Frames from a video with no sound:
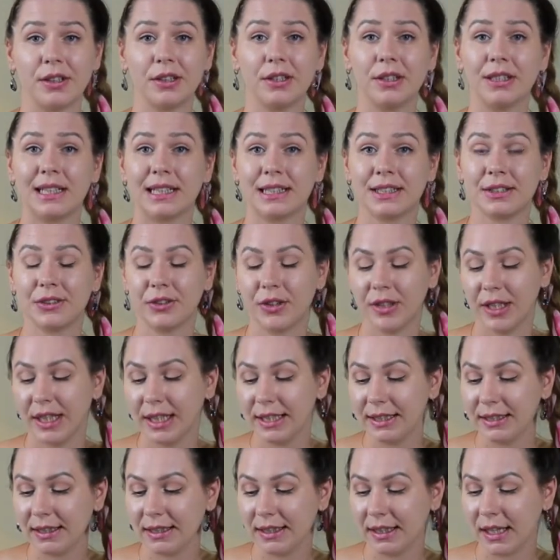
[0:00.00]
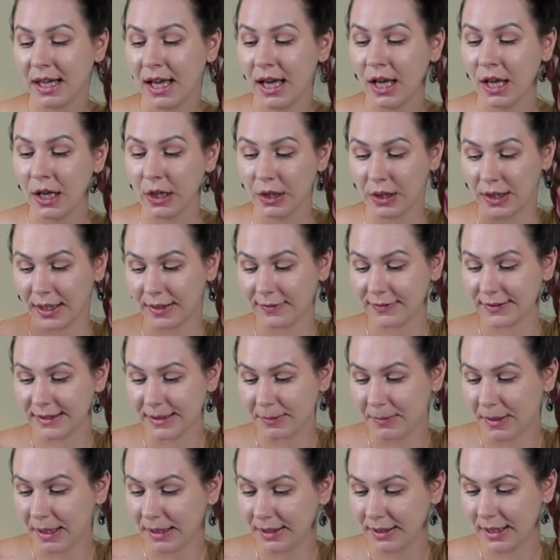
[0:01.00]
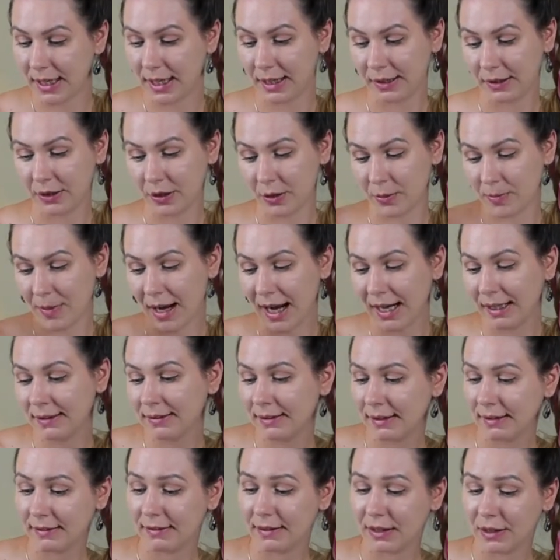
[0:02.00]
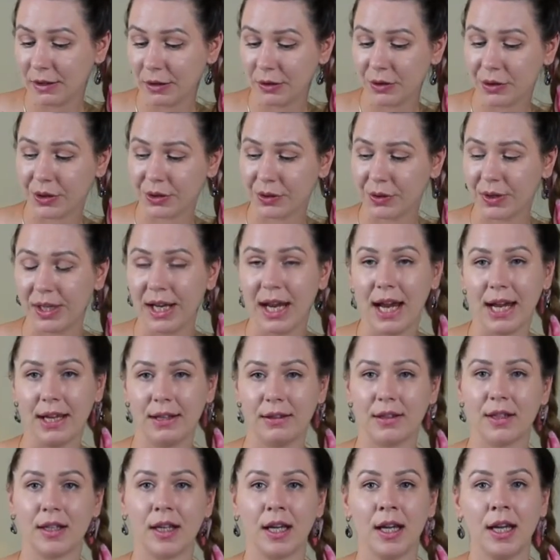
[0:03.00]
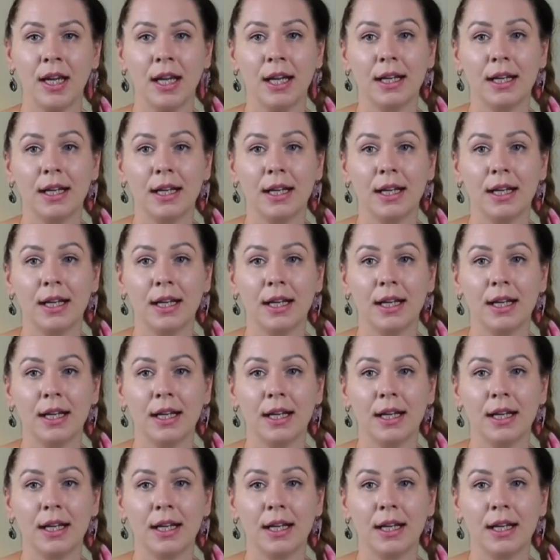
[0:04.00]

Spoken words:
You're creating, you have some idea in your mind, and then you create.